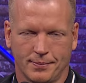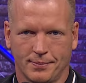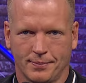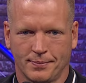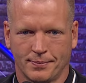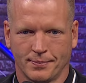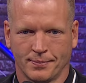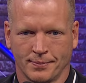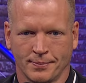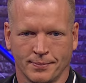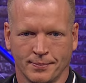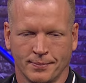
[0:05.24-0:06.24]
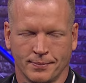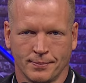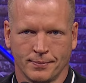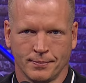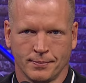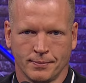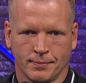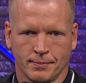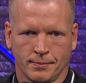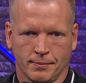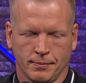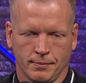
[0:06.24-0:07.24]

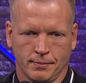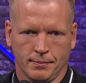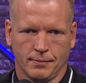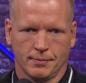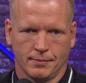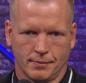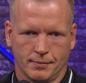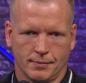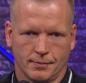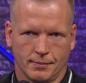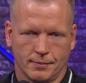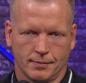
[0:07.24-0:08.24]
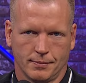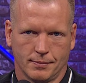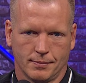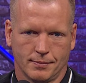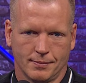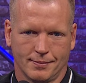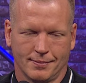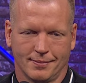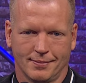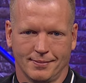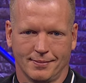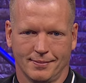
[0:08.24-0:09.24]

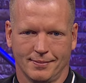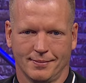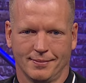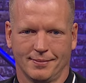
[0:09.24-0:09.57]
This person isn't speaking.